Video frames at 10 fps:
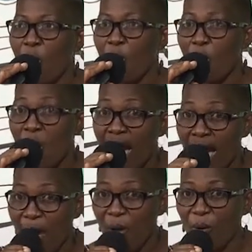
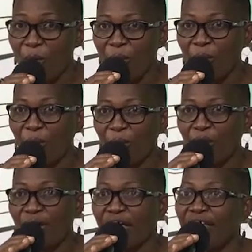Wow.
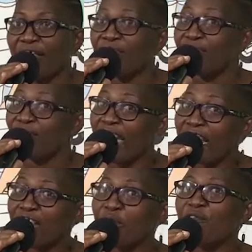
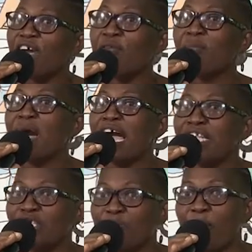Thank you very
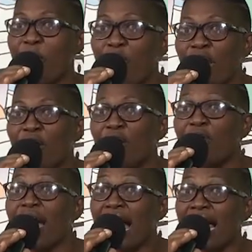much, boy
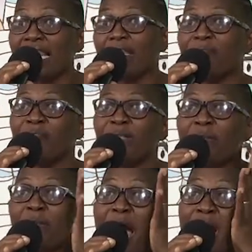or girl,
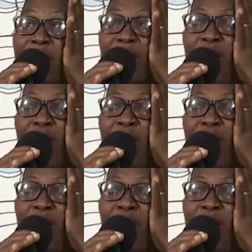mom